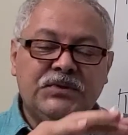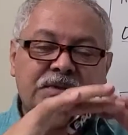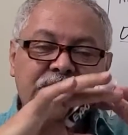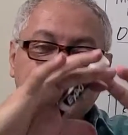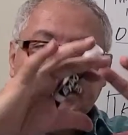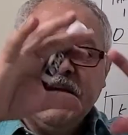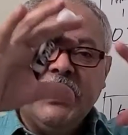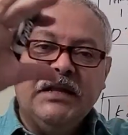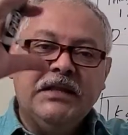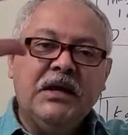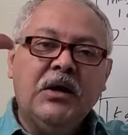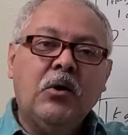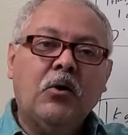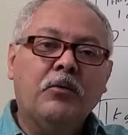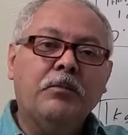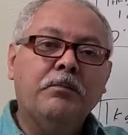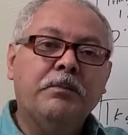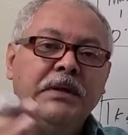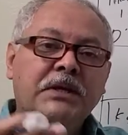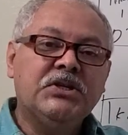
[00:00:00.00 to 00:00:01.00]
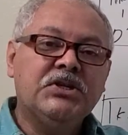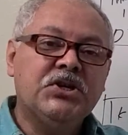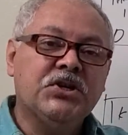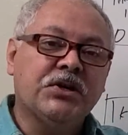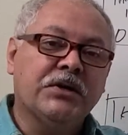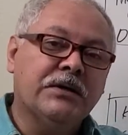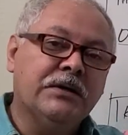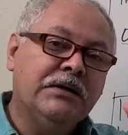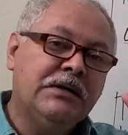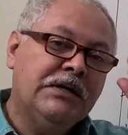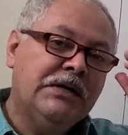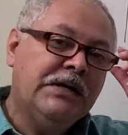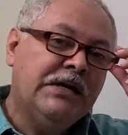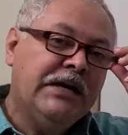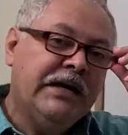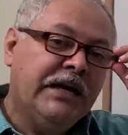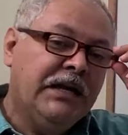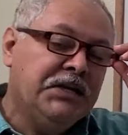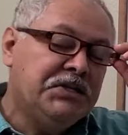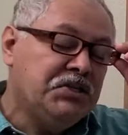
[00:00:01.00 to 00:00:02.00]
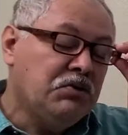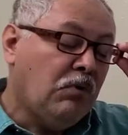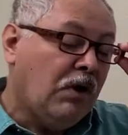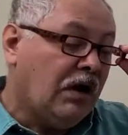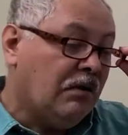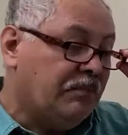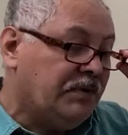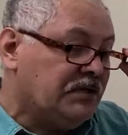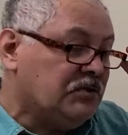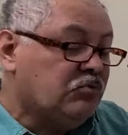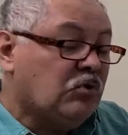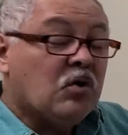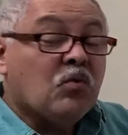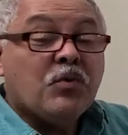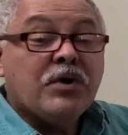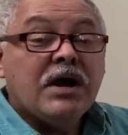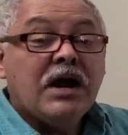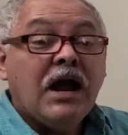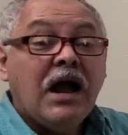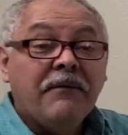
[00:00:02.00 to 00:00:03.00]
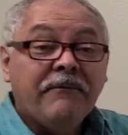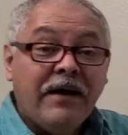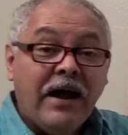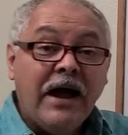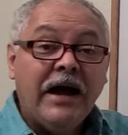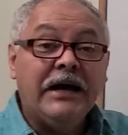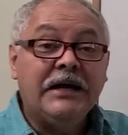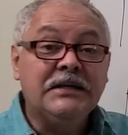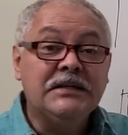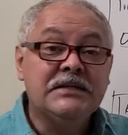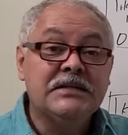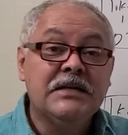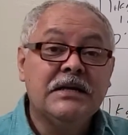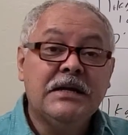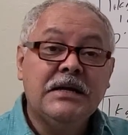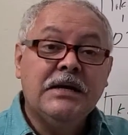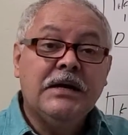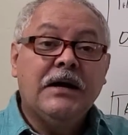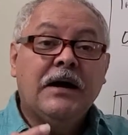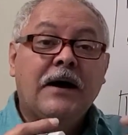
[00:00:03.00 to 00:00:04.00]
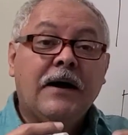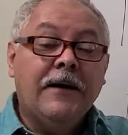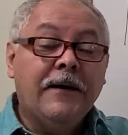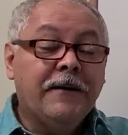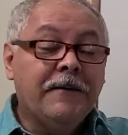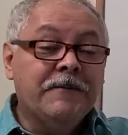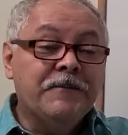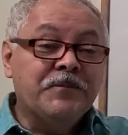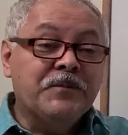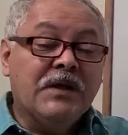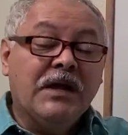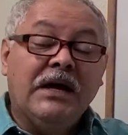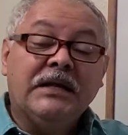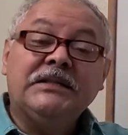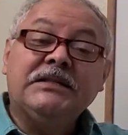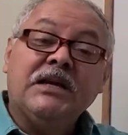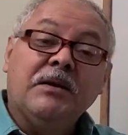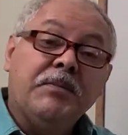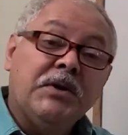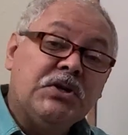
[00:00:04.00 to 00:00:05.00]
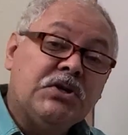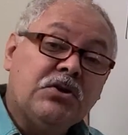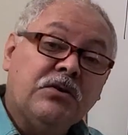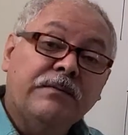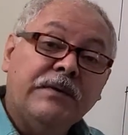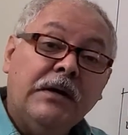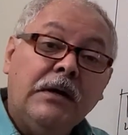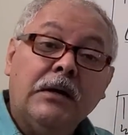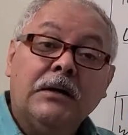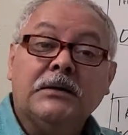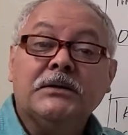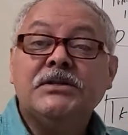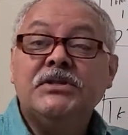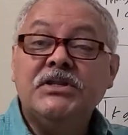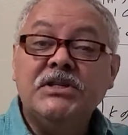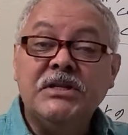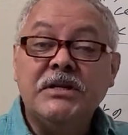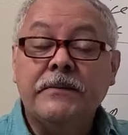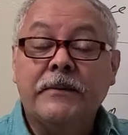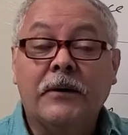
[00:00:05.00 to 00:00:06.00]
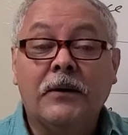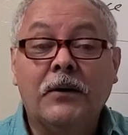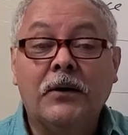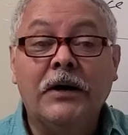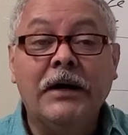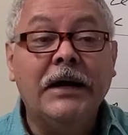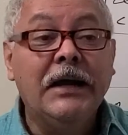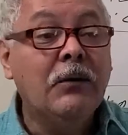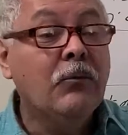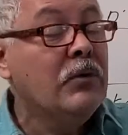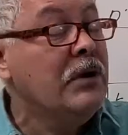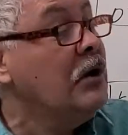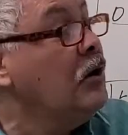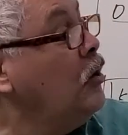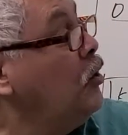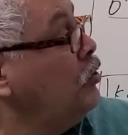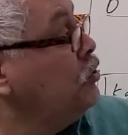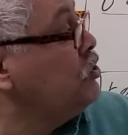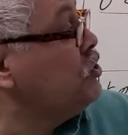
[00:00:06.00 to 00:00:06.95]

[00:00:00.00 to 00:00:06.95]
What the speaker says: take the whole picture and see what happens when we have ice at temperature below 0 and we go